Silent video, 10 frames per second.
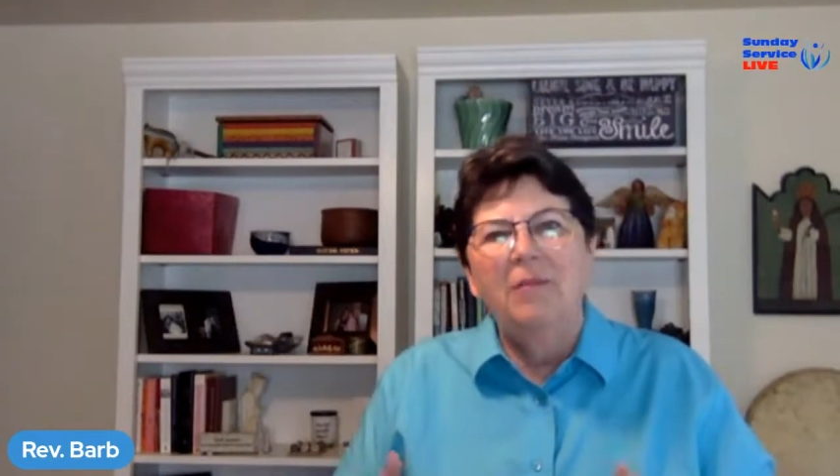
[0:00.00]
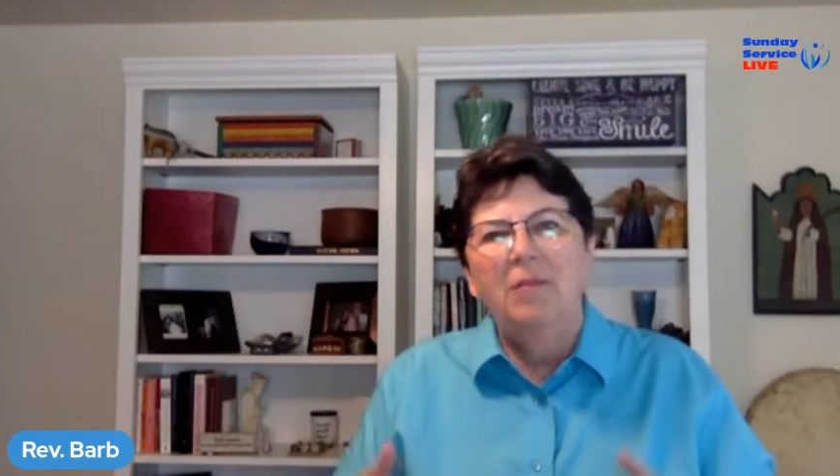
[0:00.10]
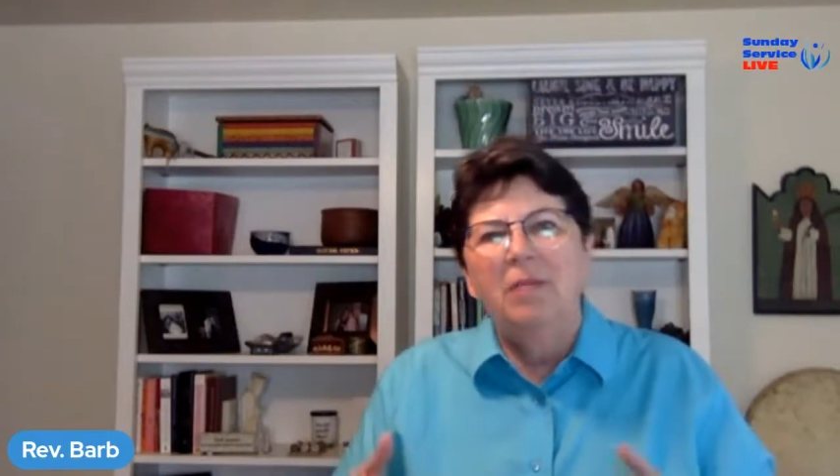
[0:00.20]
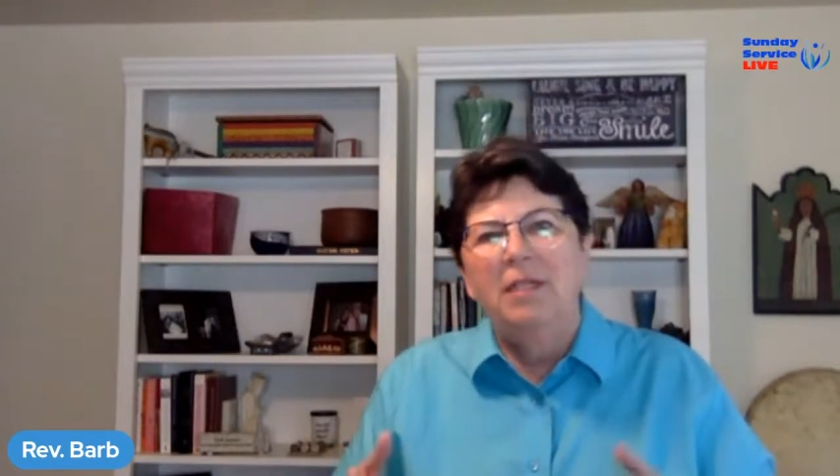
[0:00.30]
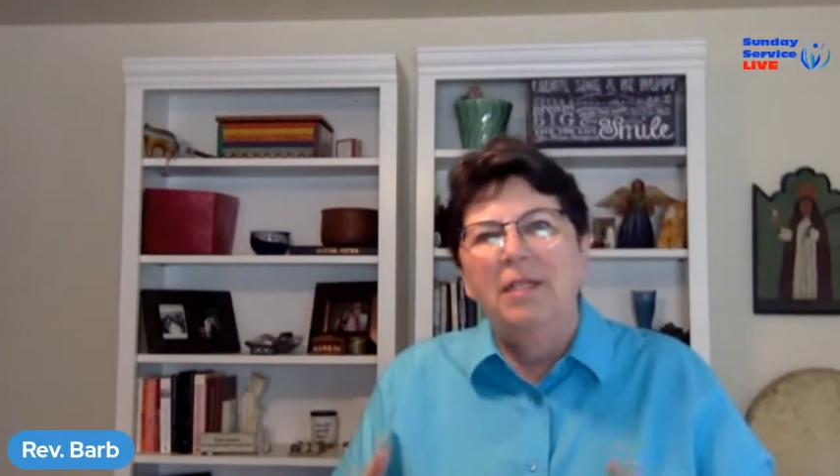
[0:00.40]

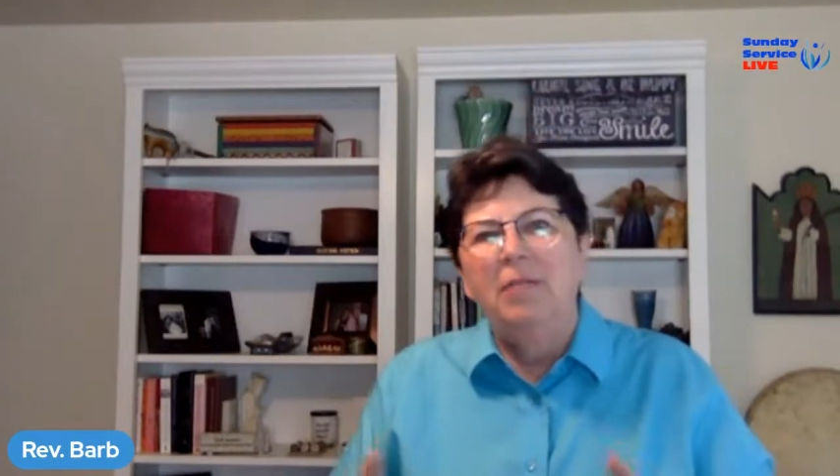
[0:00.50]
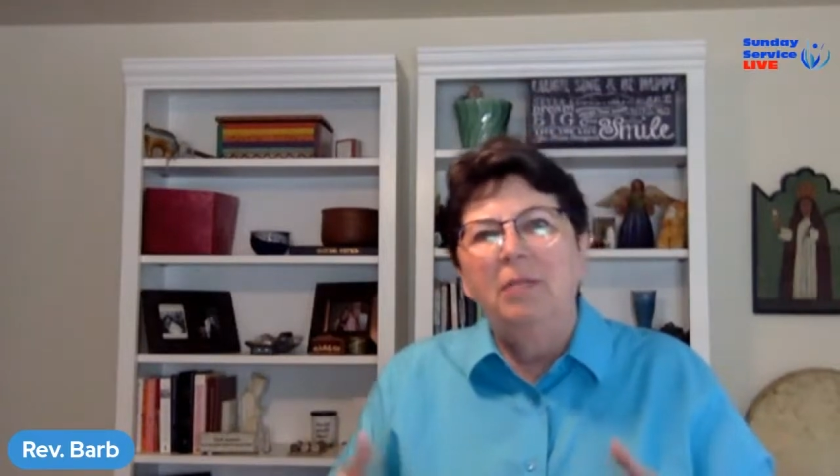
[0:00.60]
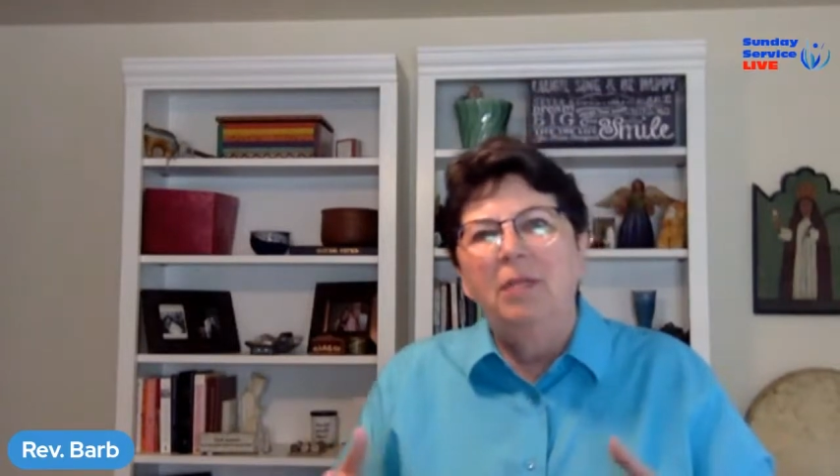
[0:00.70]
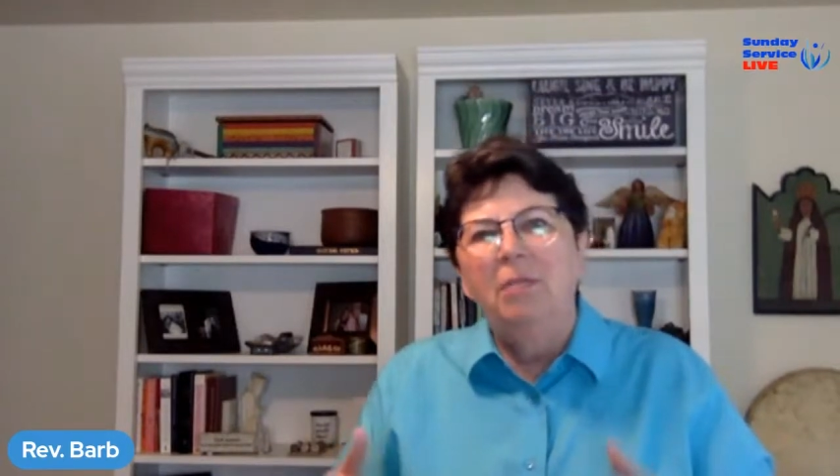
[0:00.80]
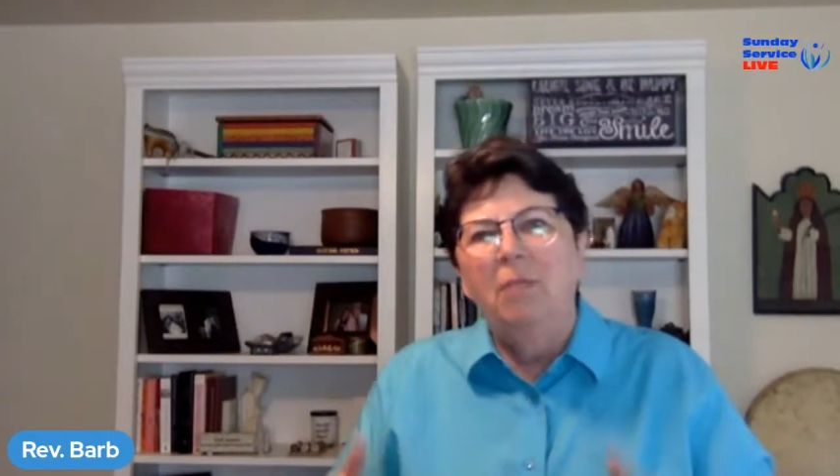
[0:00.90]
to be
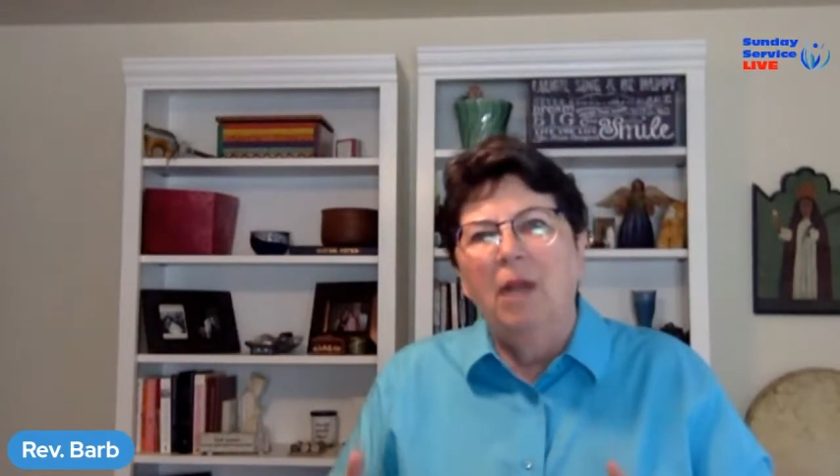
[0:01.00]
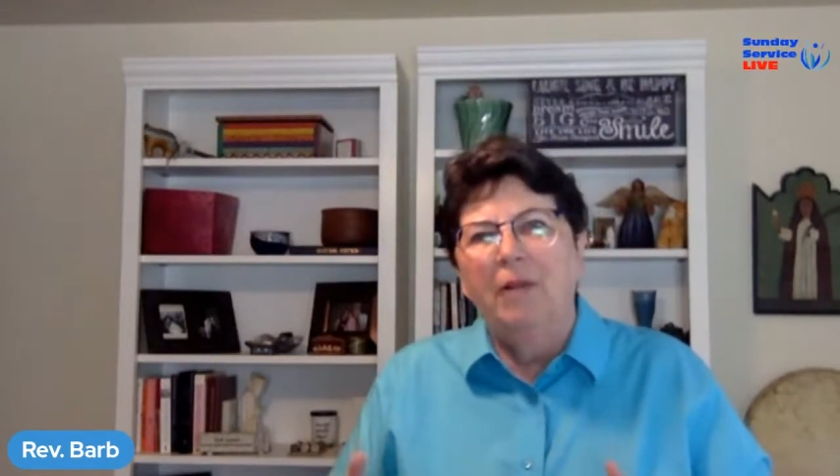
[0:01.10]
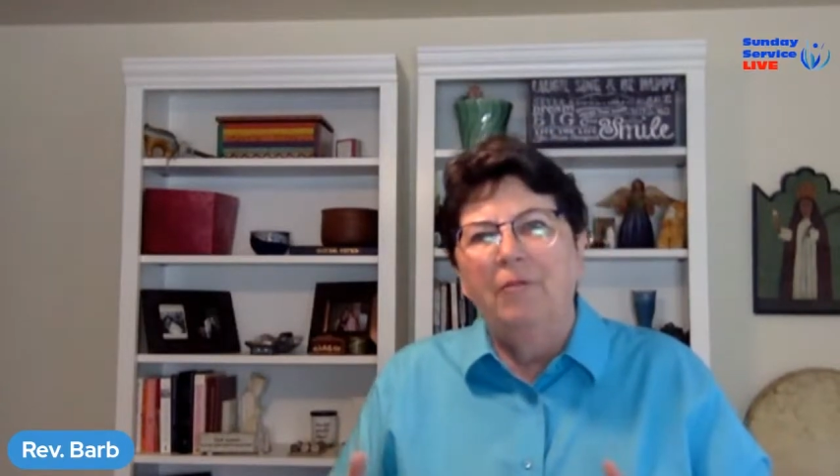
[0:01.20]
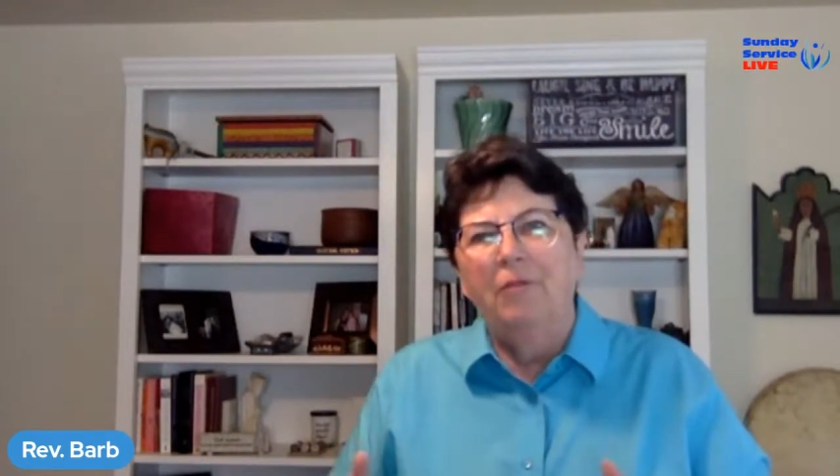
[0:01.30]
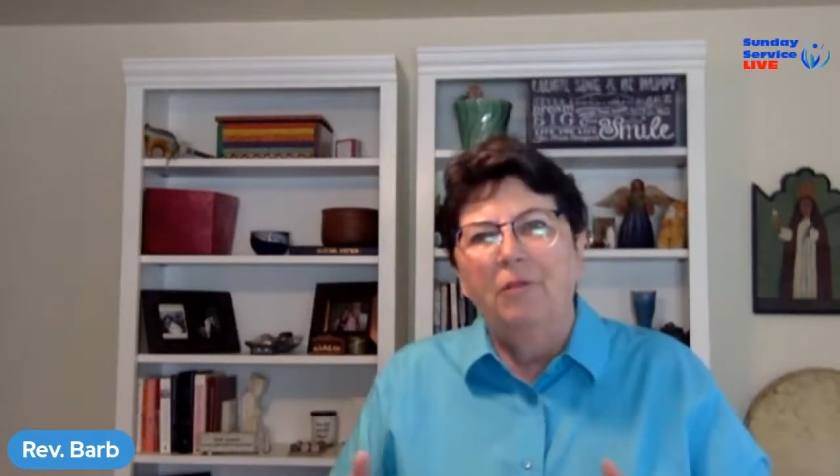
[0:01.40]
deeply
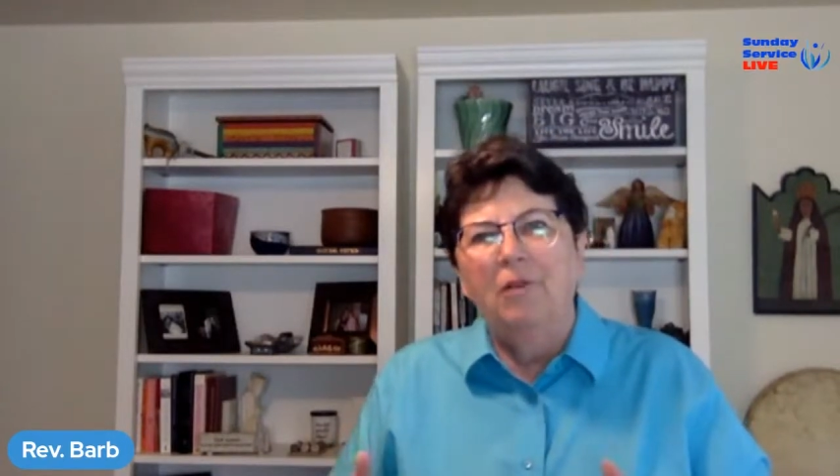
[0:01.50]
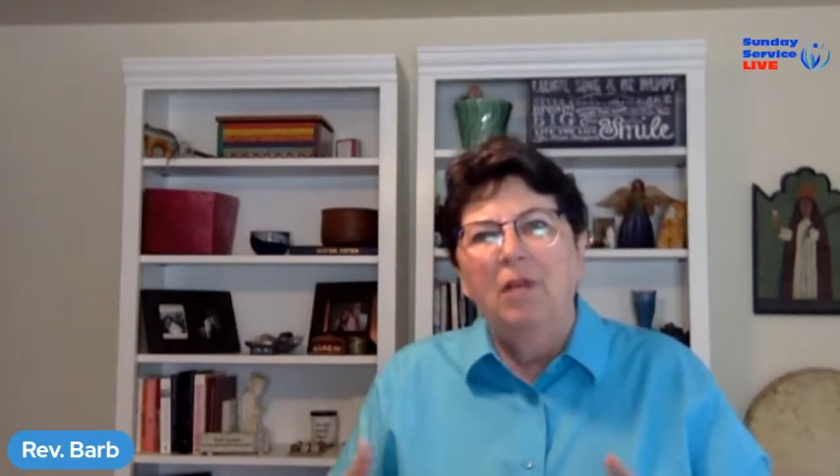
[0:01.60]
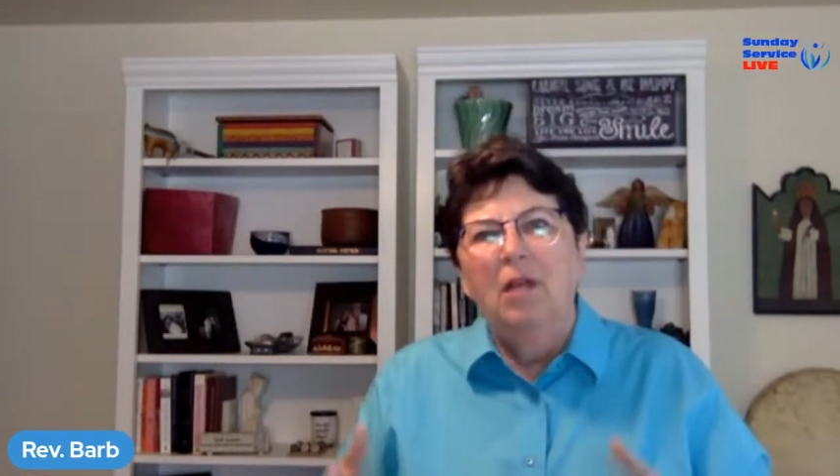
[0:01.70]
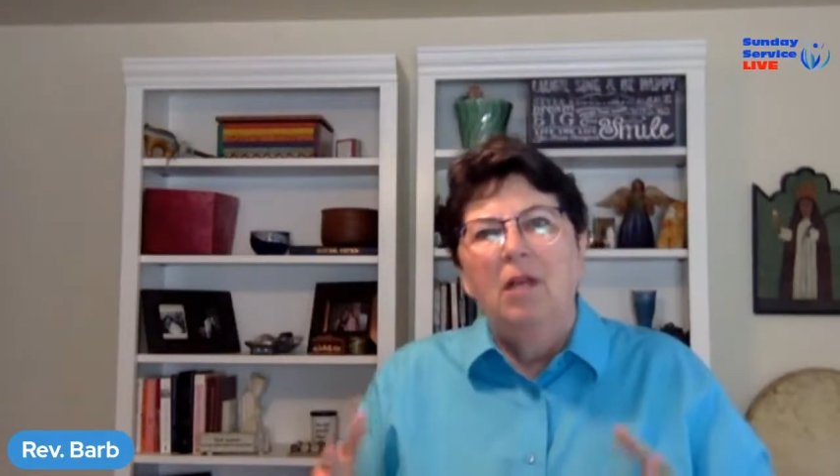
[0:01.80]
mindful